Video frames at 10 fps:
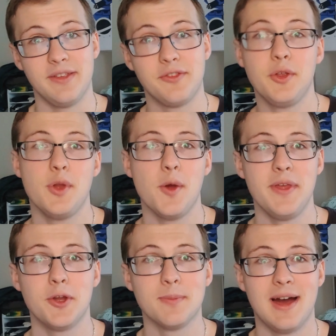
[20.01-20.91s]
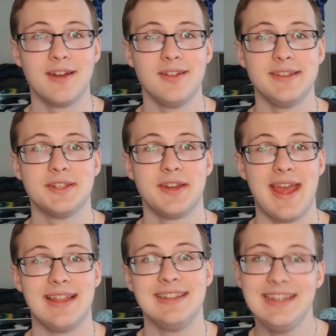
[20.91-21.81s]
so you know that your model is going to
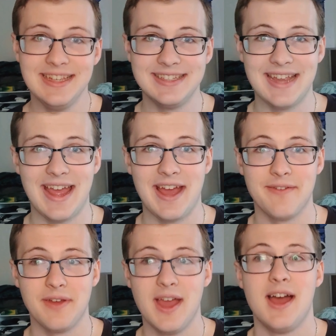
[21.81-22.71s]
at least have